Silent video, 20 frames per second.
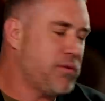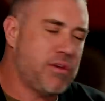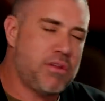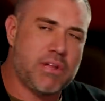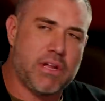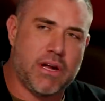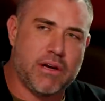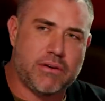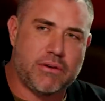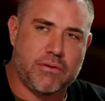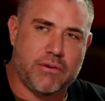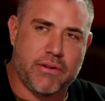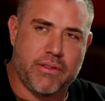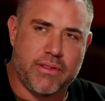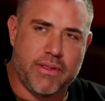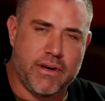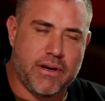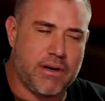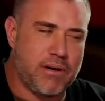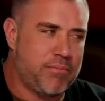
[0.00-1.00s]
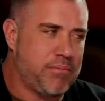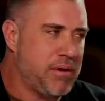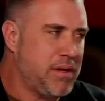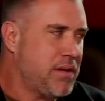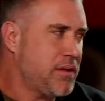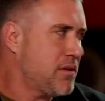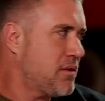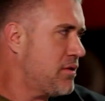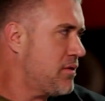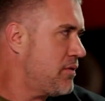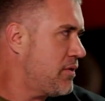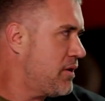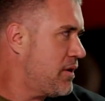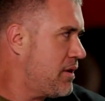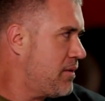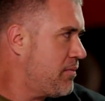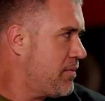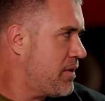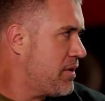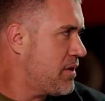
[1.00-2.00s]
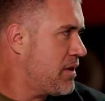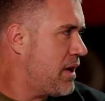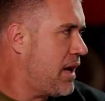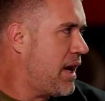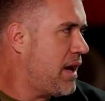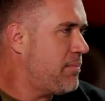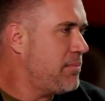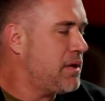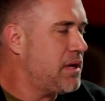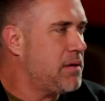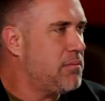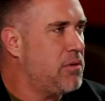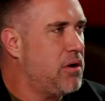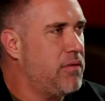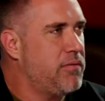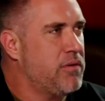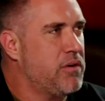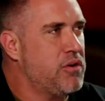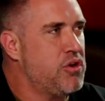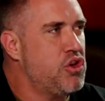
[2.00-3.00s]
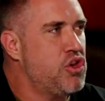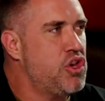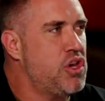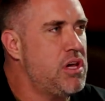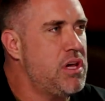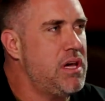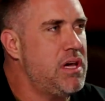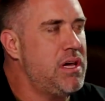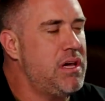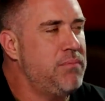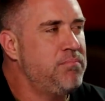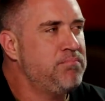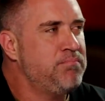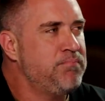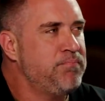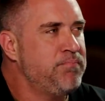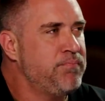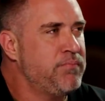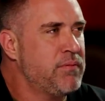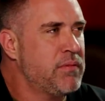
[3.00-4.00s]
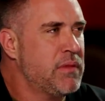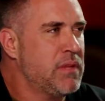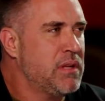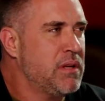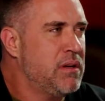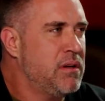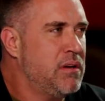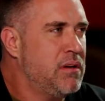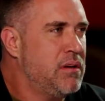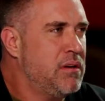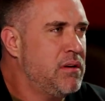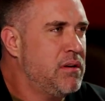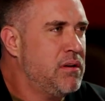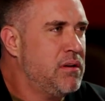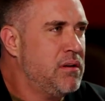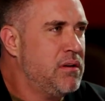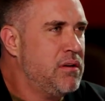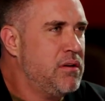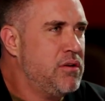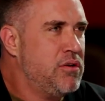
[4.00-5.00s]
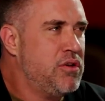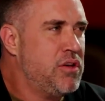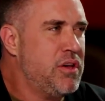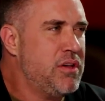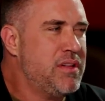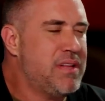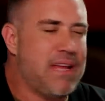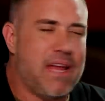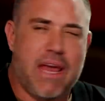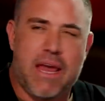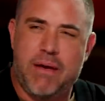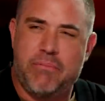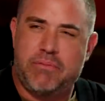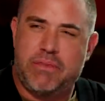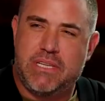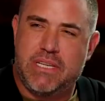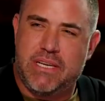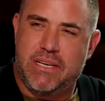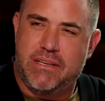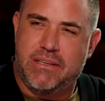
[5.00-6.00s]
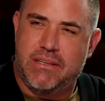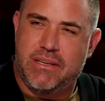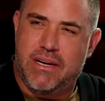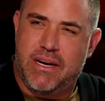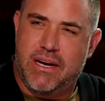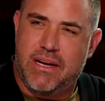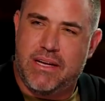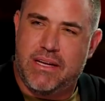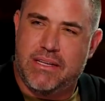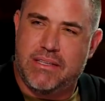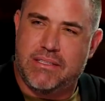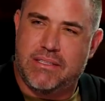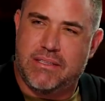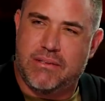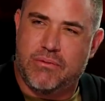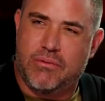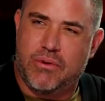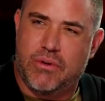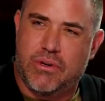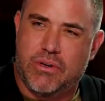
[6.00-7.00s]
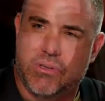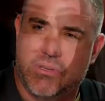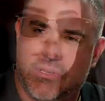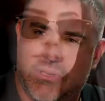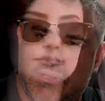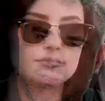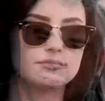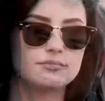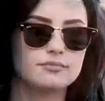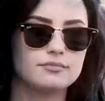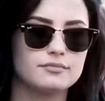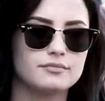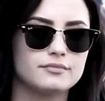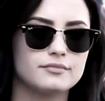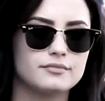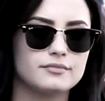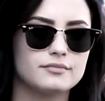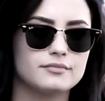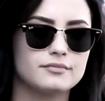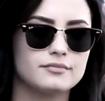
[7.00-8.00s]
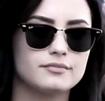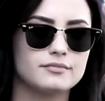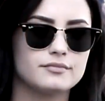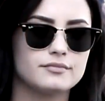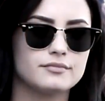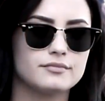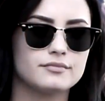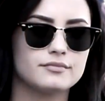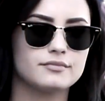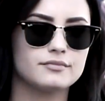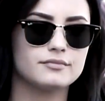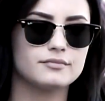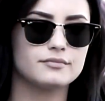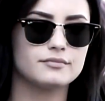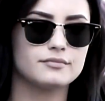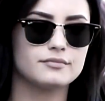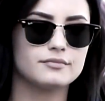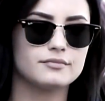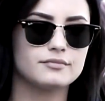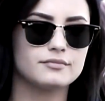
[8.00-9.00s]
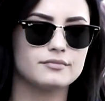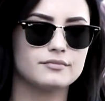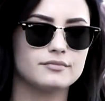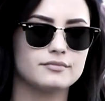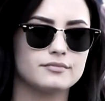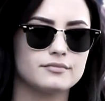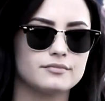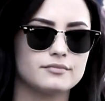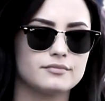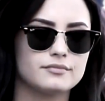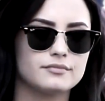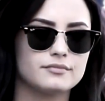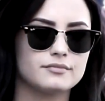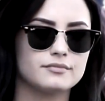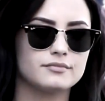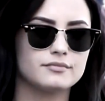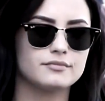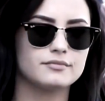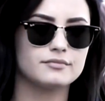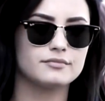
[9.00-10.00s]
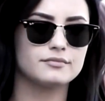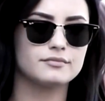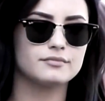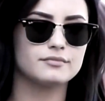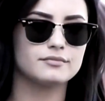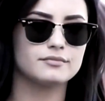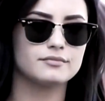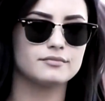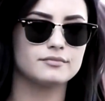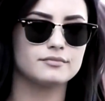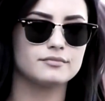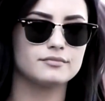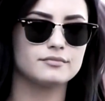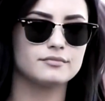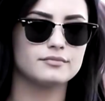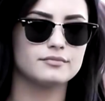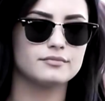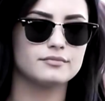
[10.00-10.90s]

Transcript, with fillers: reached out to her therapist. Her therapist had me come over, and she, just empty I, is the word. When I first met Demi, she, you know, she was sleeping sixteen hour